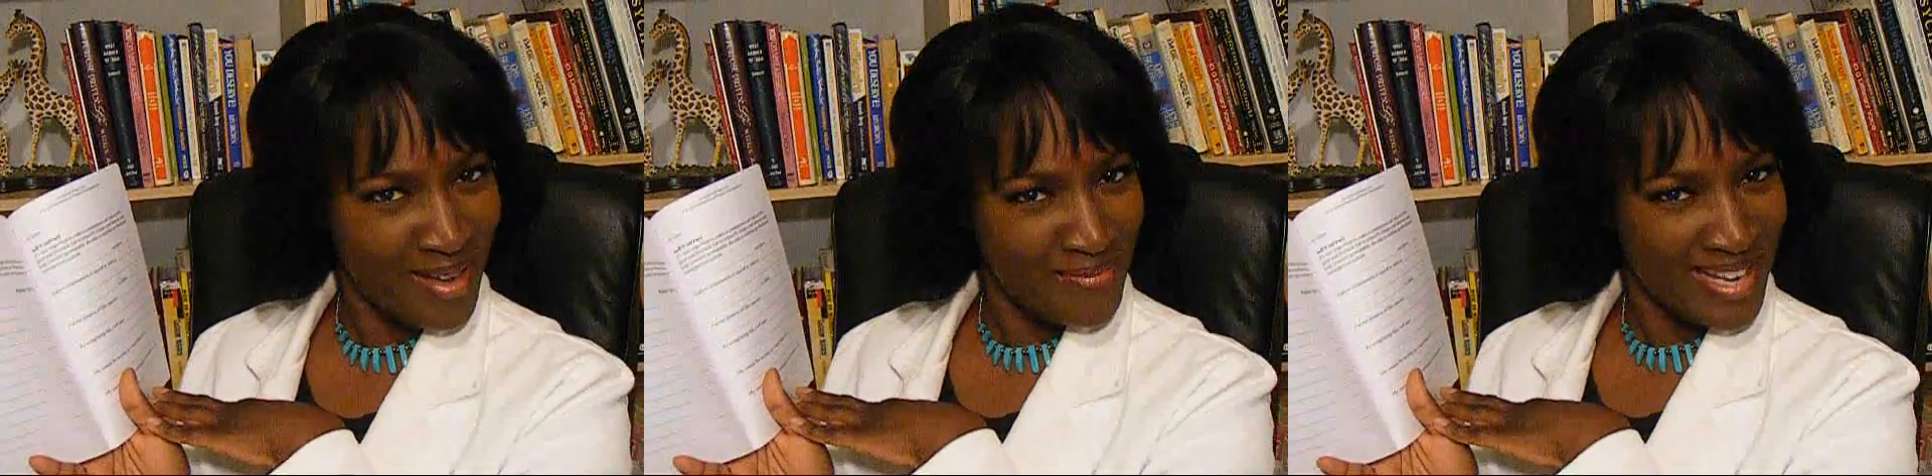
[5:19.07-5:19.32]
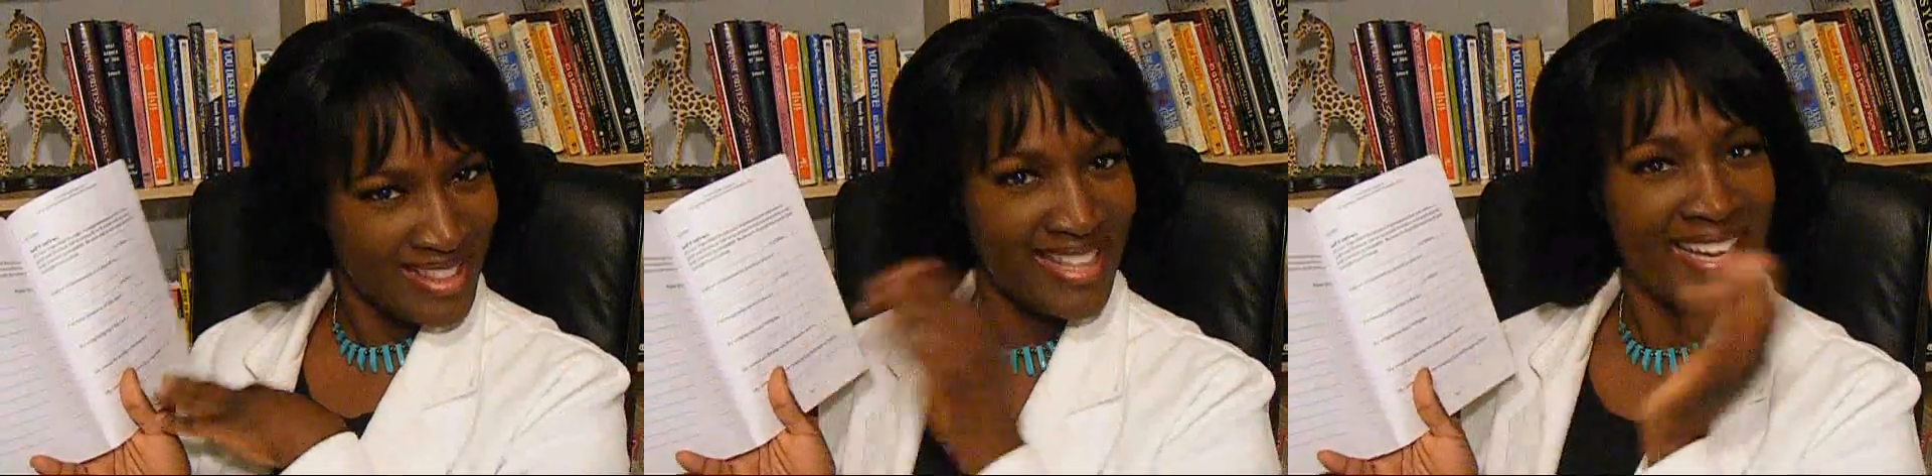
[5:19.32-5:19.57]
How
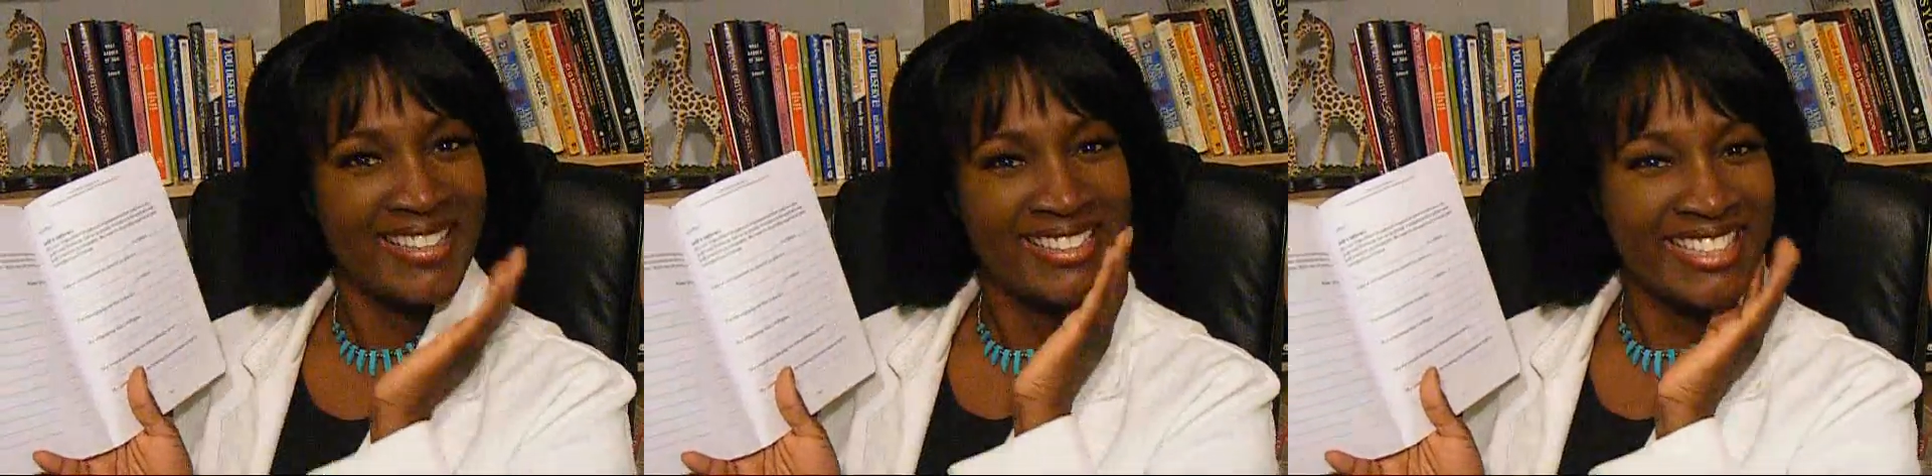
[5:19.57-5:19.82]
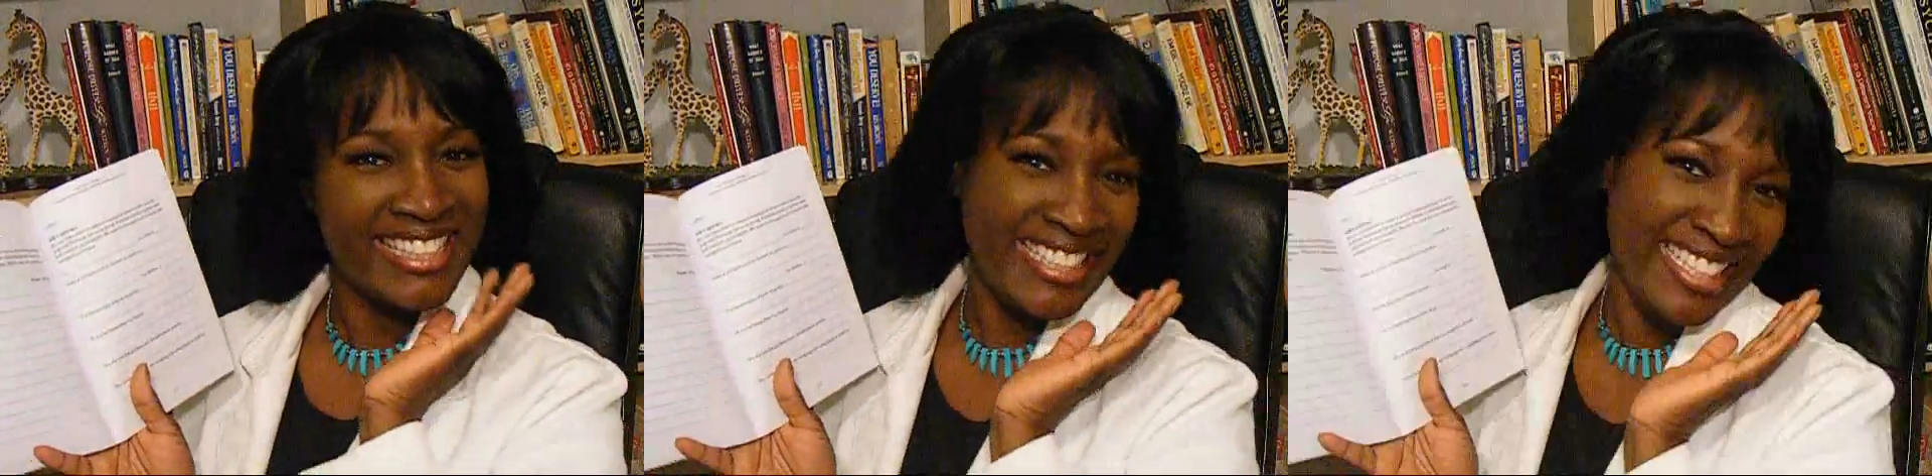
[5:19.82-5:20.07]
about
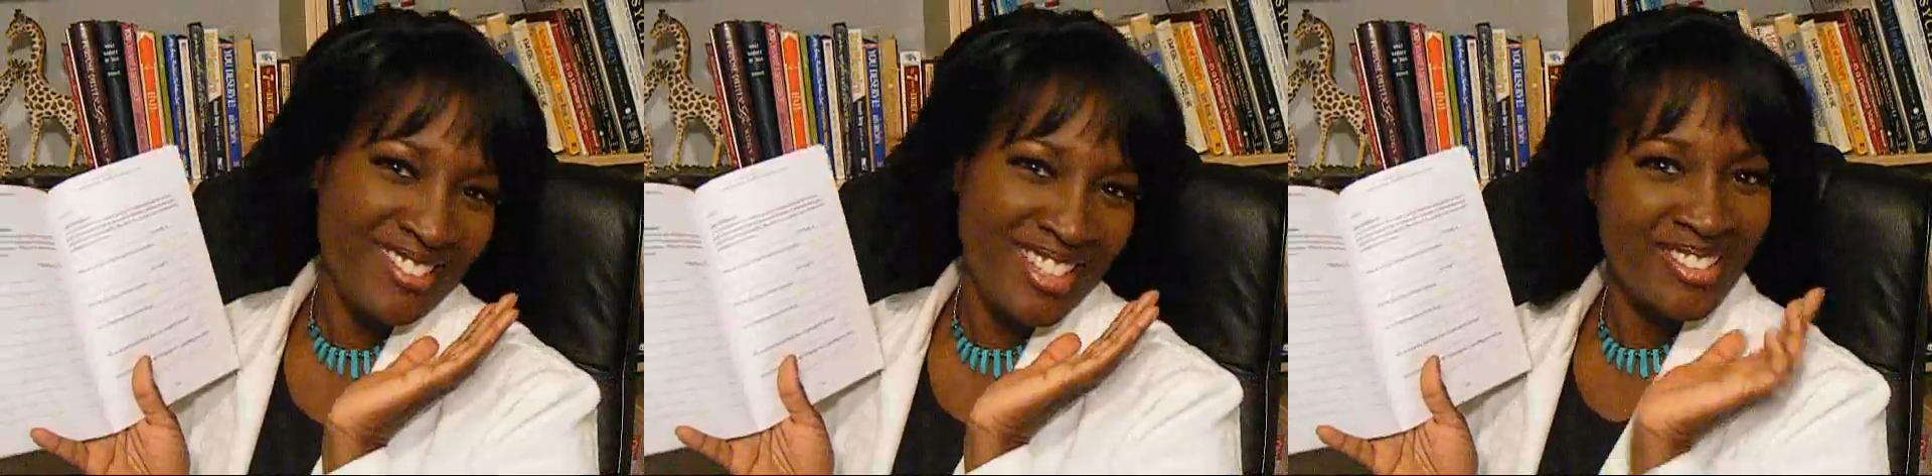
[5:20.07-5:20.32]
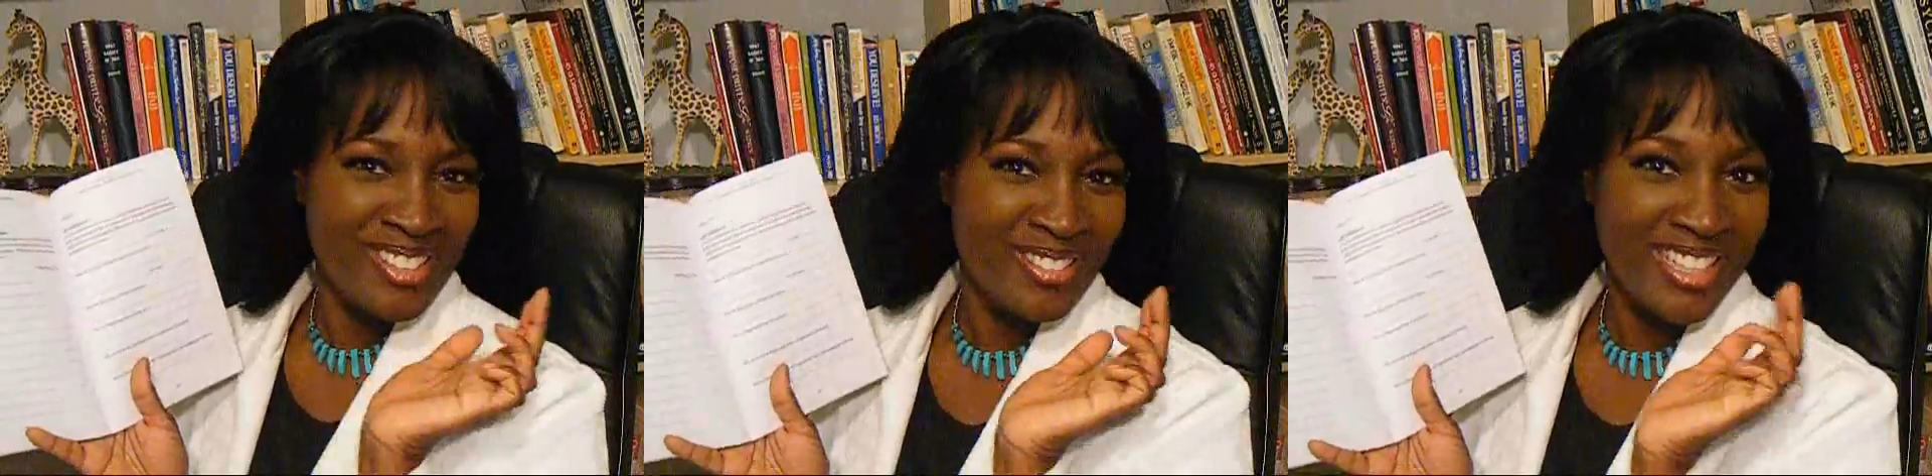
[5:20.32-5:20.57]
that? See,
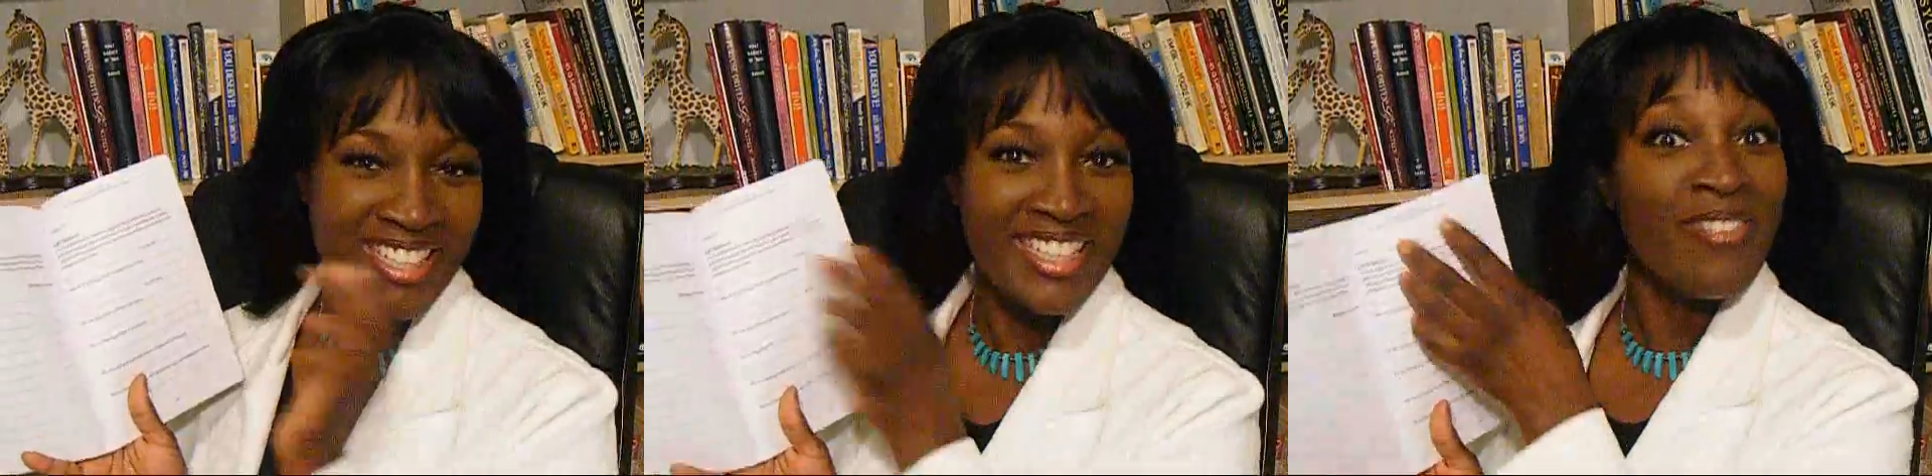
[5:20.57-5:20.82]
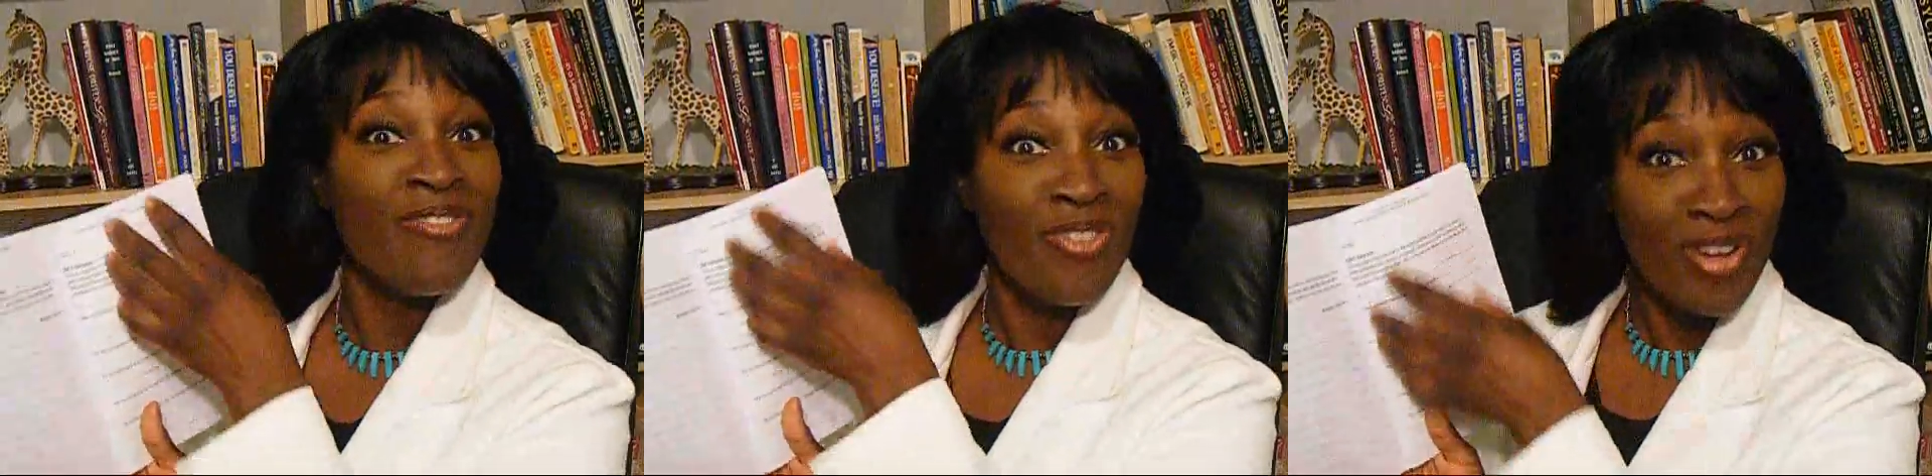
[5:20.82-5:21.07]
I'm so
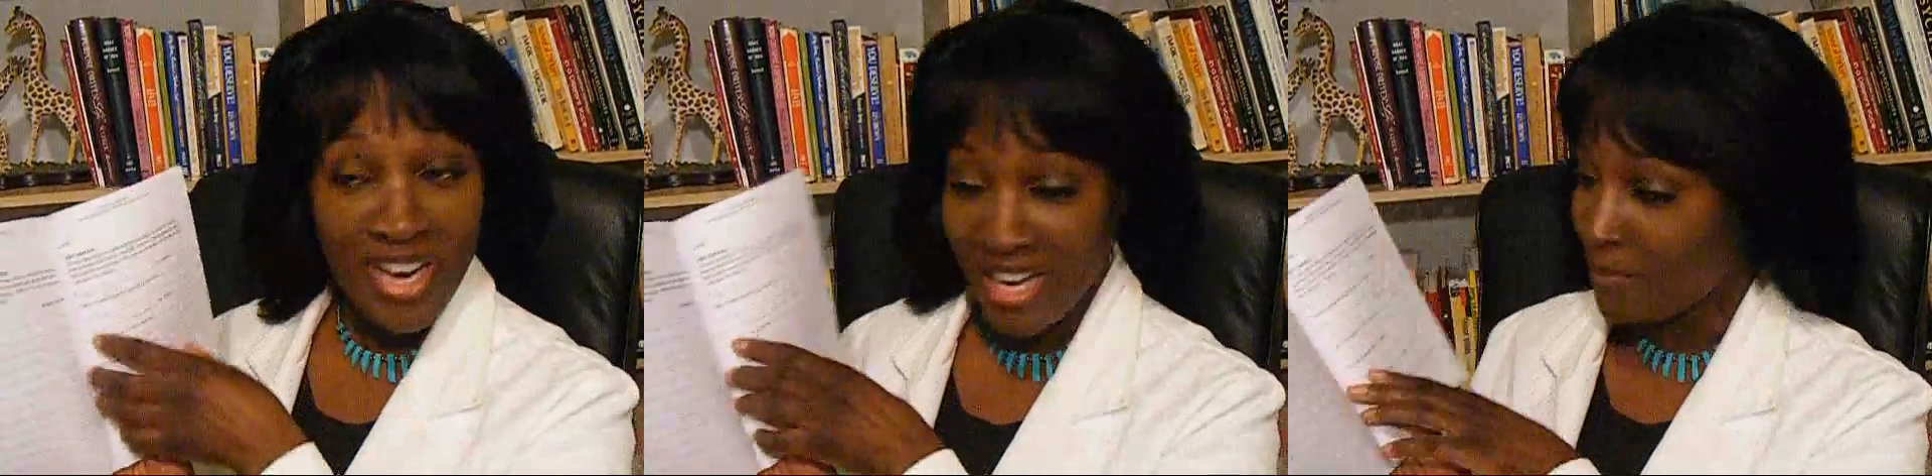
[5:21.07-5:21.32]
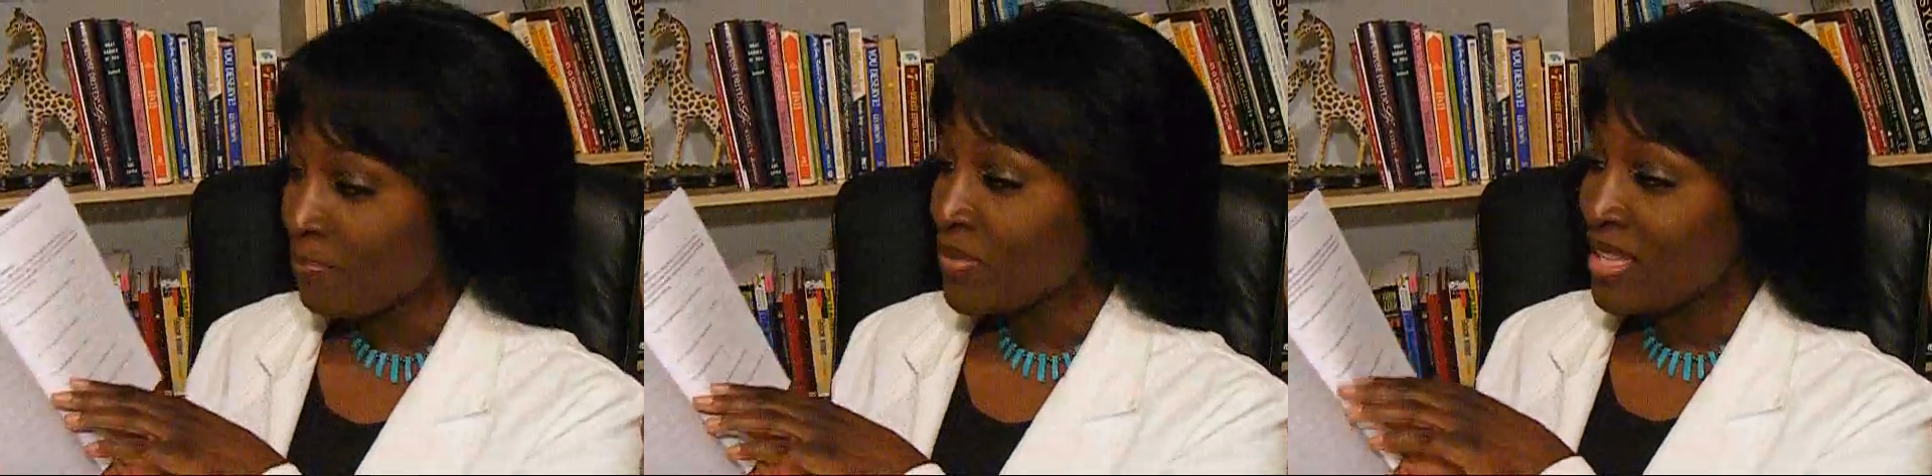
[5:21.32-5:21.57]
sweet.
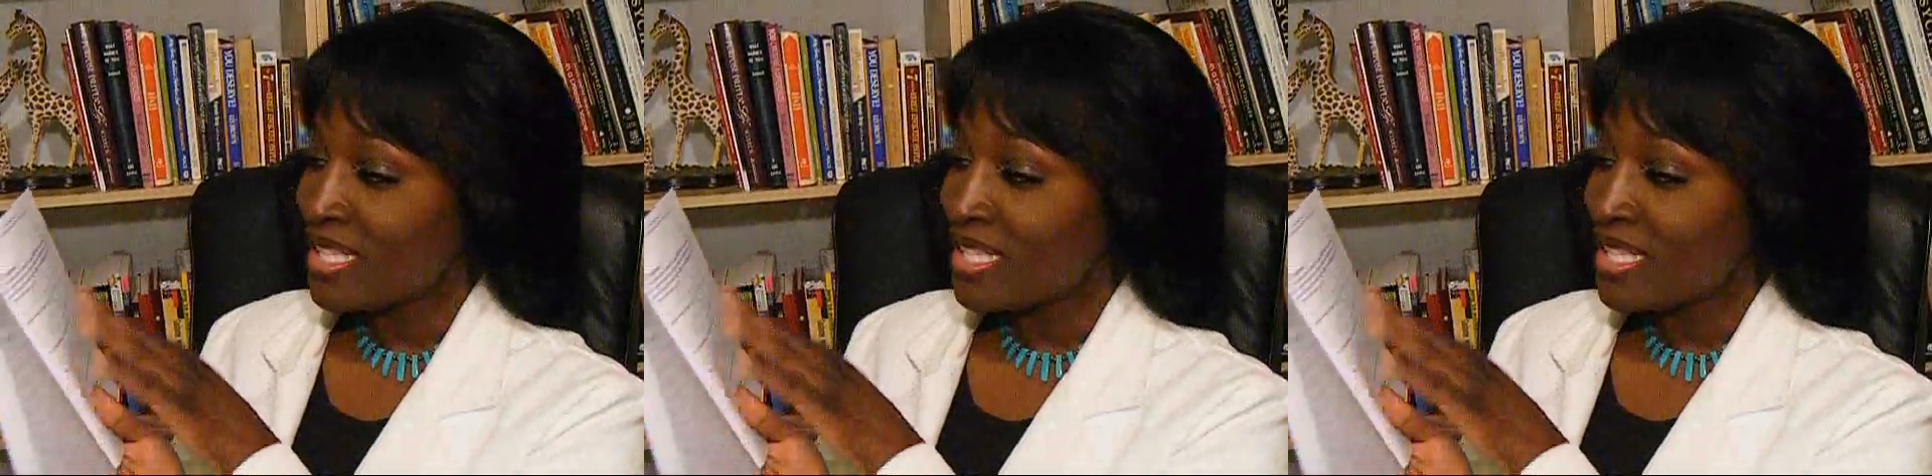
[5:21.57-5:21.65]
Free.